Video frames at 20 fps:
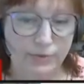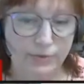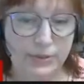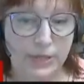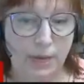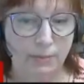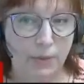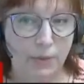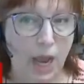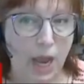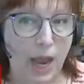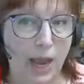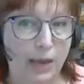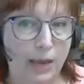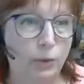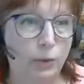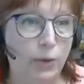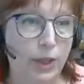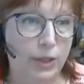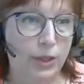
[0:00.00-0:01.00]
of some
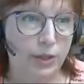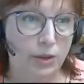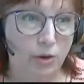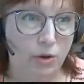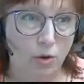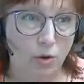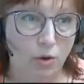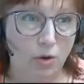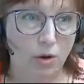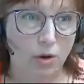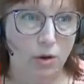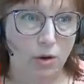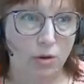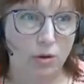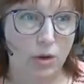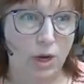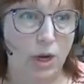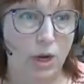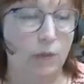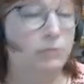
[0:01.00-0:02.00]
kind with
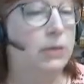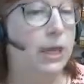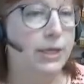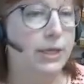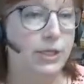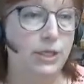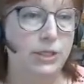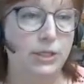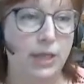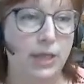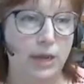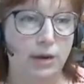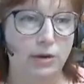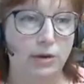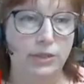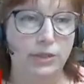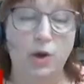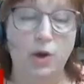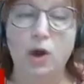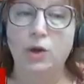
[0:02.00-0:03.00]
your
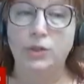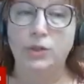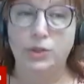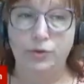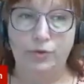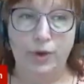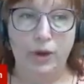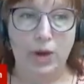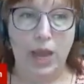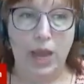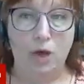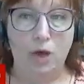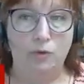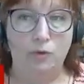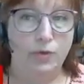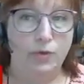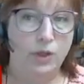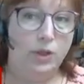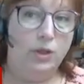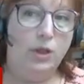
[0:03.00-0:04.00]
legislator is also very
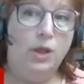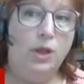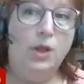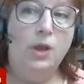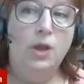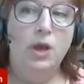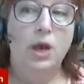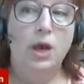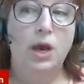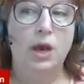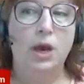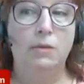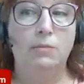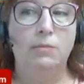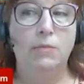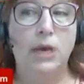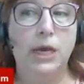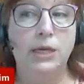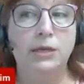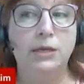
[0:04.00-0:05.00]
helpful,
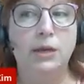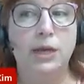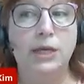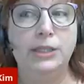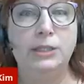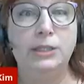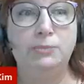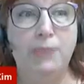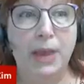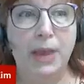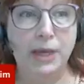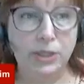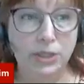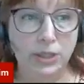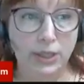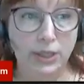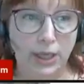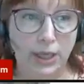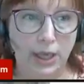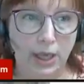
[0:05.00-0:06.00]

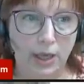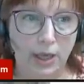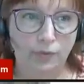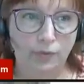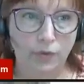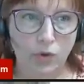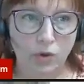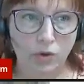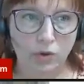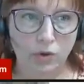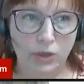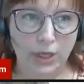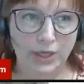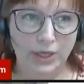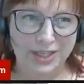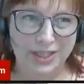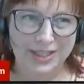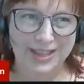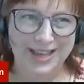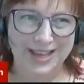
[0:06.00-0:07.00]
especially if your
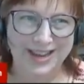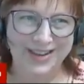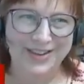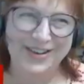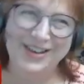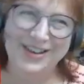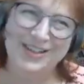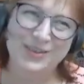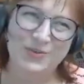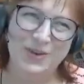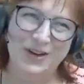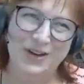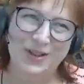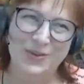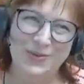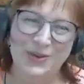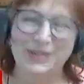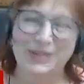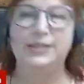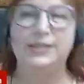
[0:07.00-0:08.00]
legislator is one
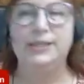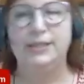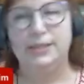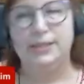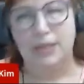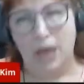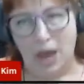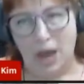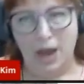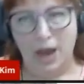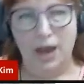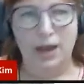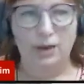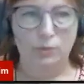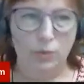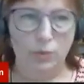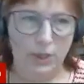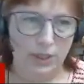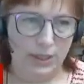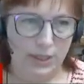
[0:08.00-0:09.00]
of the ones that's
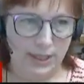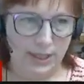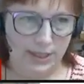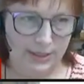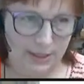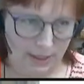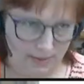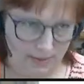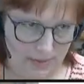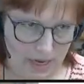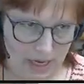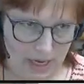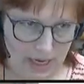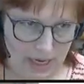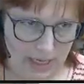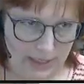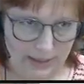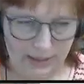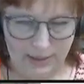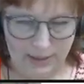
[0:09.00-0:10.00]
on one of these
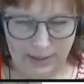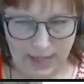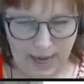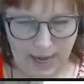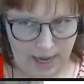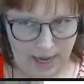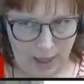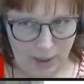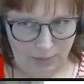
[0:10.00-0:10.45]
committees. That